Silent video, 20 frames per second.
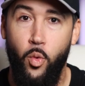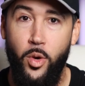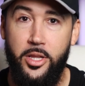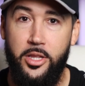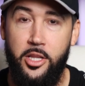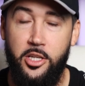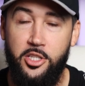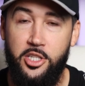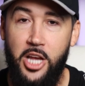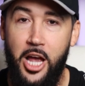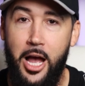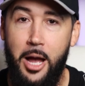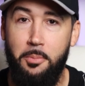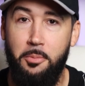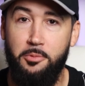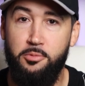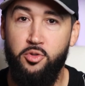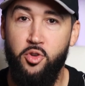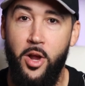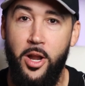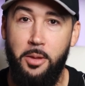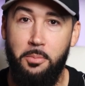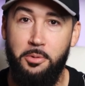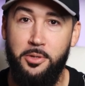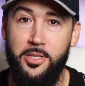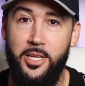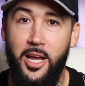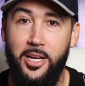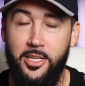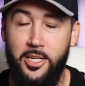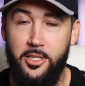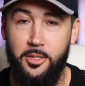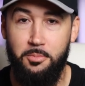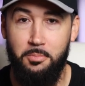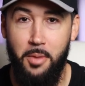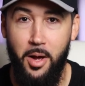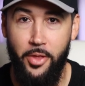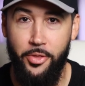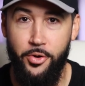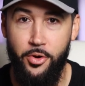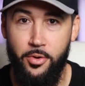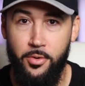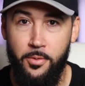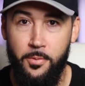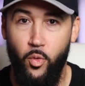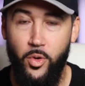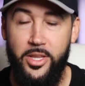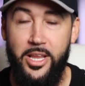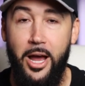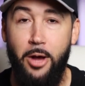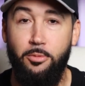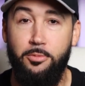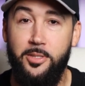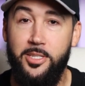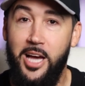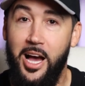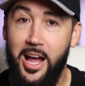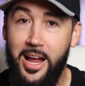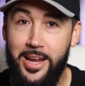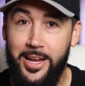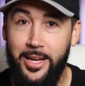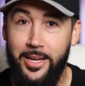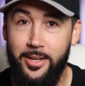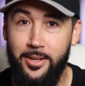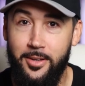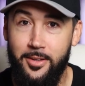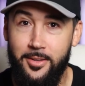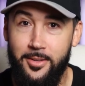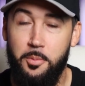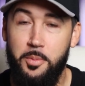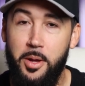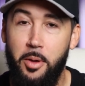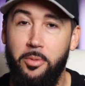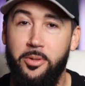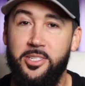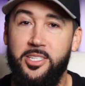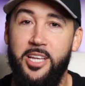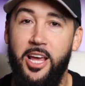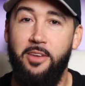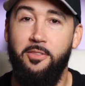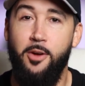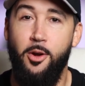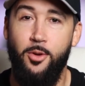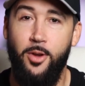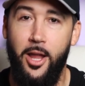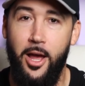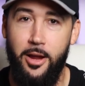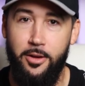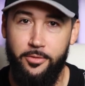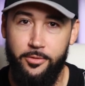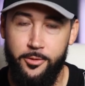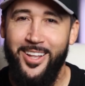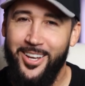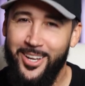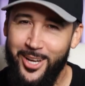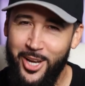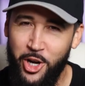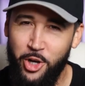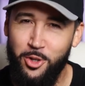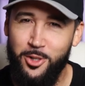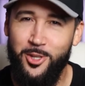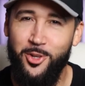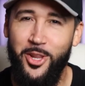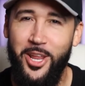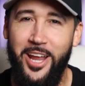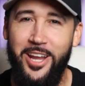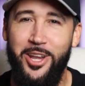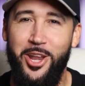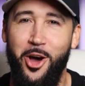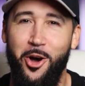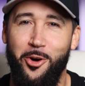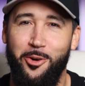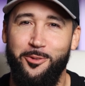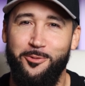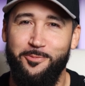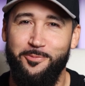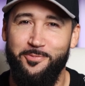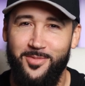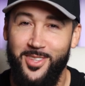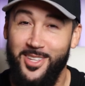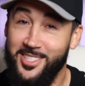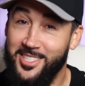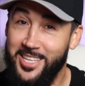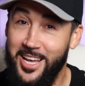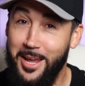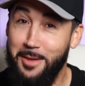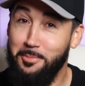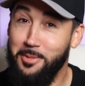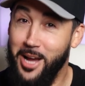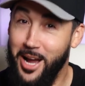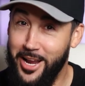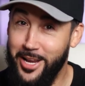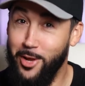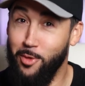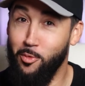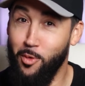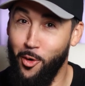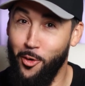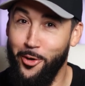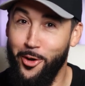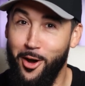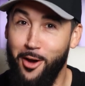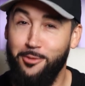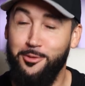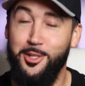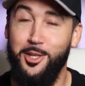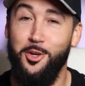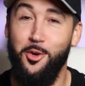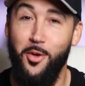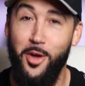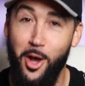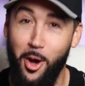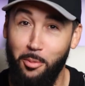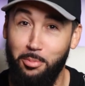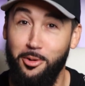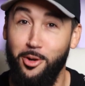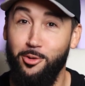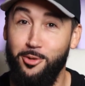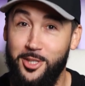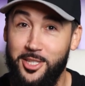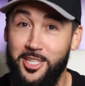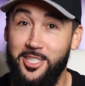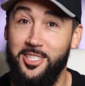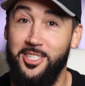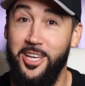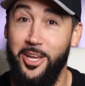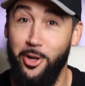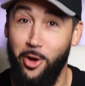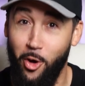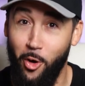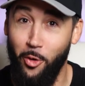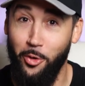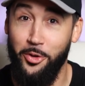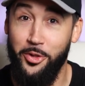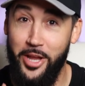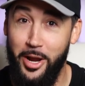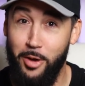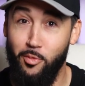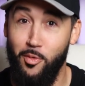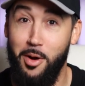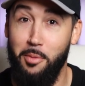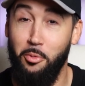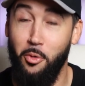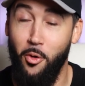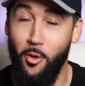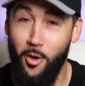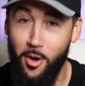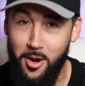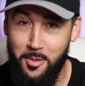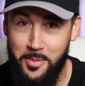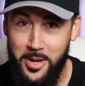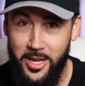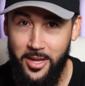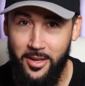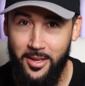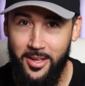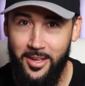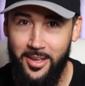with the job of trying to protect his mother without dying to be able to save her life. Little do they know, the same guy that rode off to go help Lucius get a hold of that rebel army,